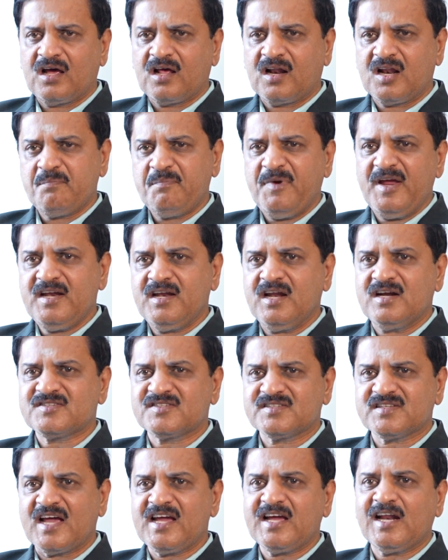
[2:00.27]
repeated
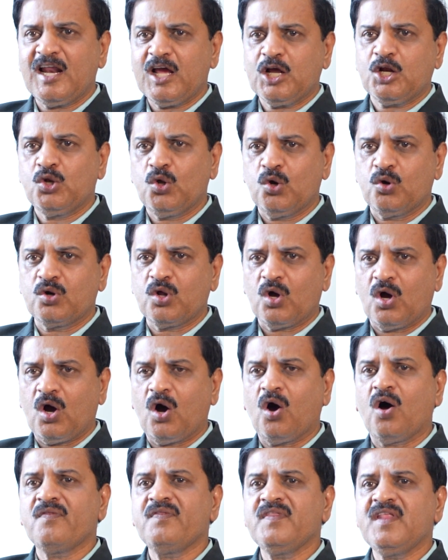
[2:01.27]
cyclic load
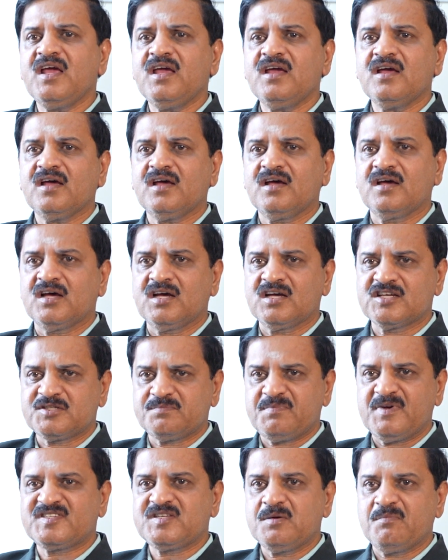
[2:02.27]
on the uh,
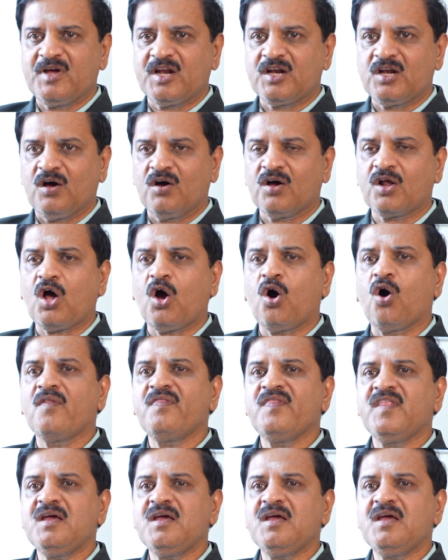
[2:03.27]
specimen or on